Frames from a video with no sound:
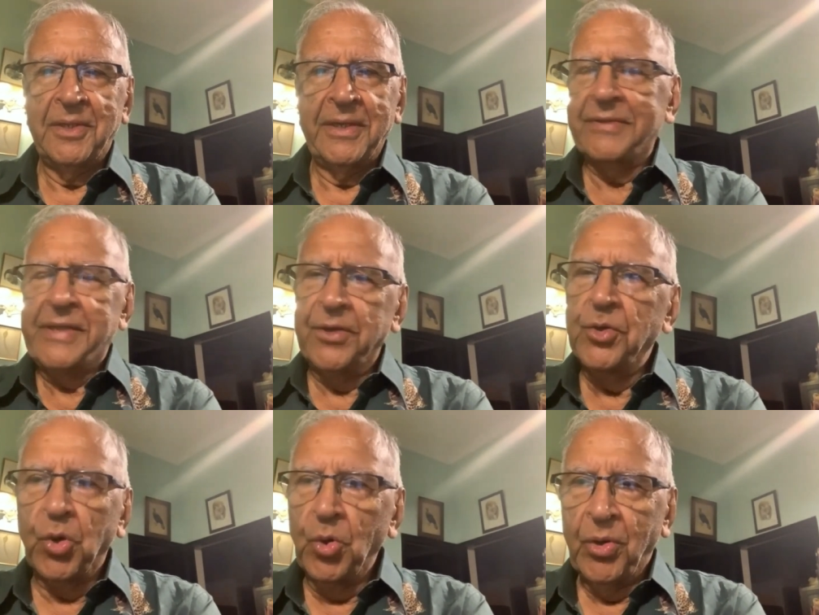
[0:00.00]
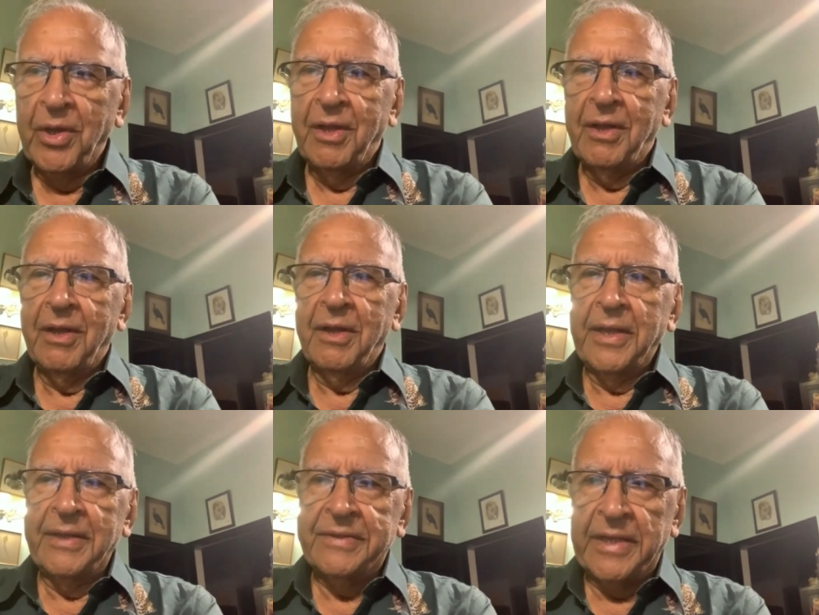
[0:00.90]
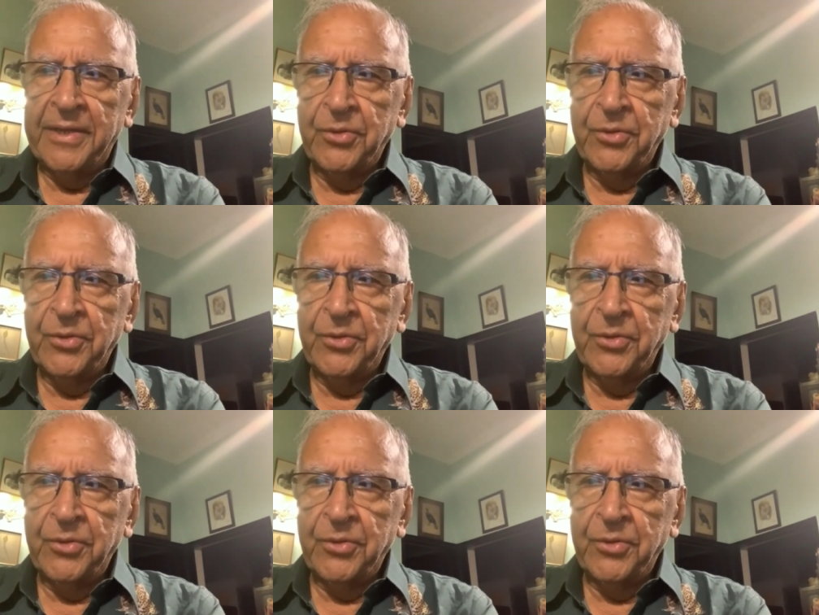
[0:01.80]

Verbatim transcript: Is there no is there